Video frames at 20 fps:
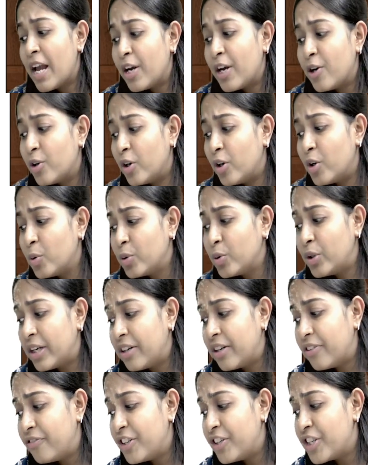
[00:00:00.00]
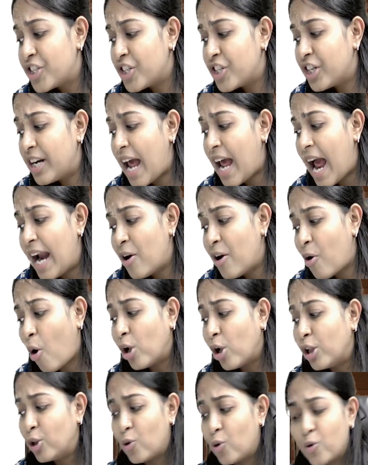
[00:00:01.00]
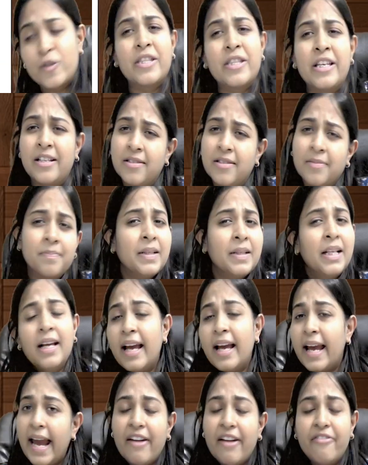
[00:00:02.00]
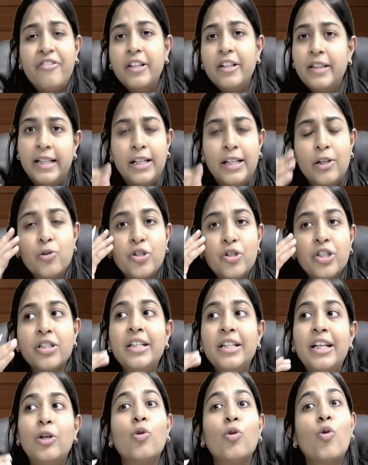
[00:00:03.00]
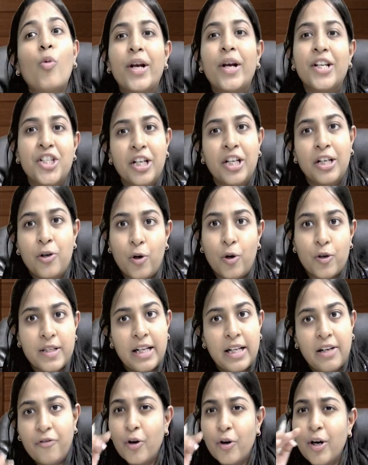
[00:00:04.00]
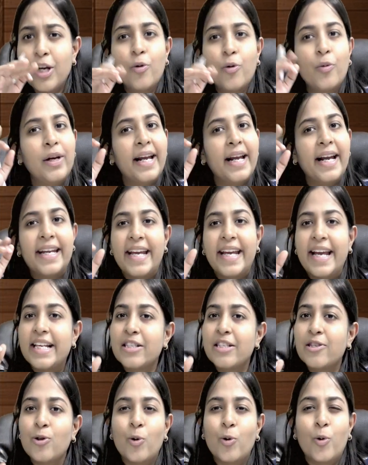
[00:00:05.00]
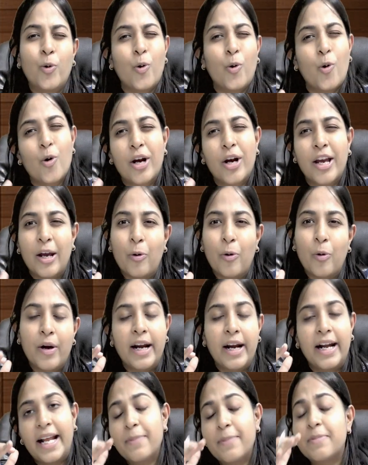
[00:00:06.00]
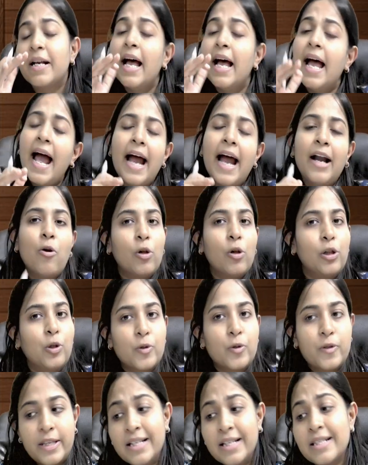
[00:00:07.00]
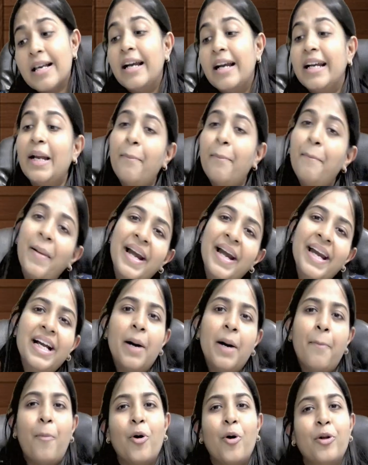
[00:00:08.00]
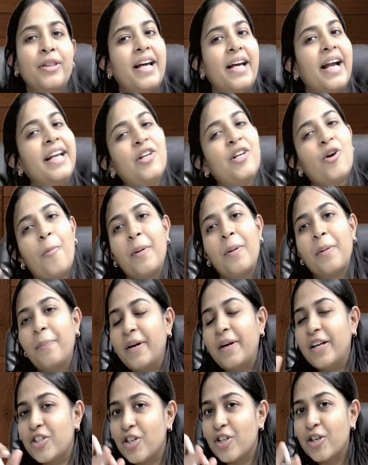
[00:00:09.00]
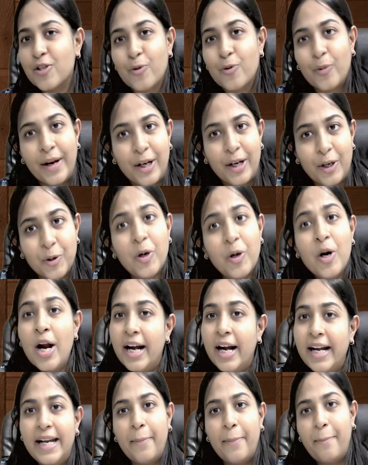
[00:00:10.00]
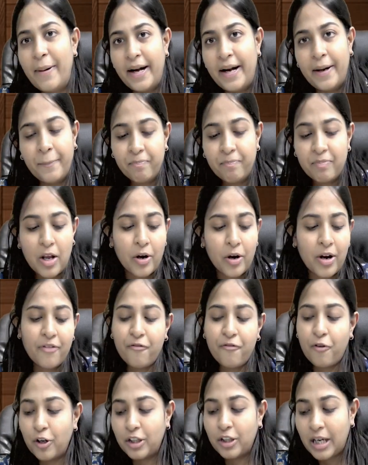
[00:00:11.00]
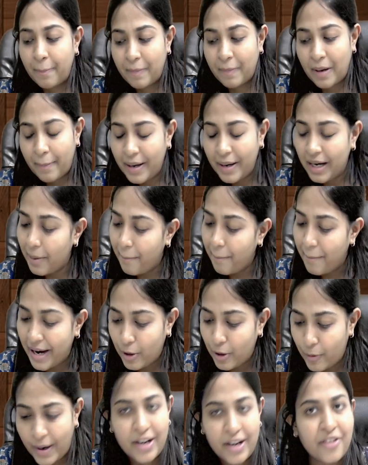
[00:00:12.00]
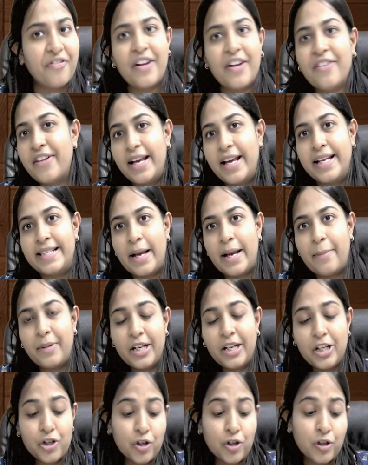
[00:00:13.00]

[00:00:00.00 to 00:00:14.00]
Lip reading: do the revision and all those things? Everything. You just need to question yourself. Okay, you will get yes, no, okay types and all those things. Depending upon that, your preparation is going to depend, okay, for the upcoming May 25 examinations.